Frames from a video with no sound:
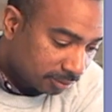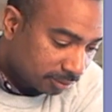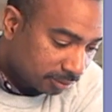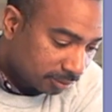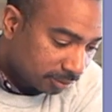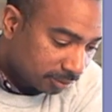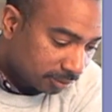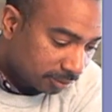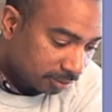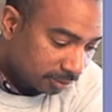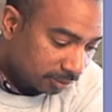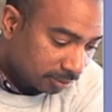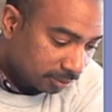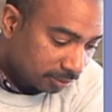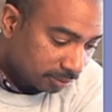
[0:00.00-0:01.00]

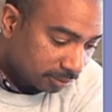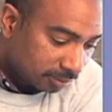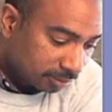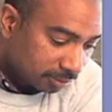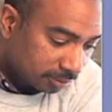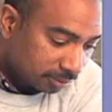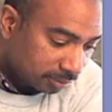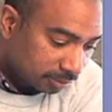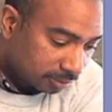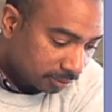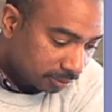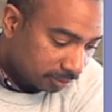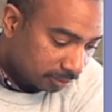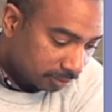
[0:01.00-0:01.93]
[no speech]